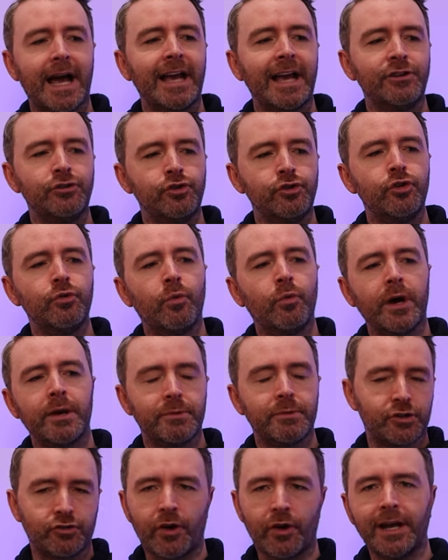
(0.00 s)
I knew what he
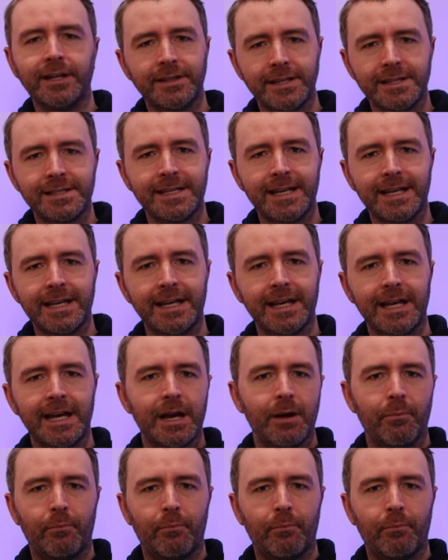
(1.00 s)
was trying to say,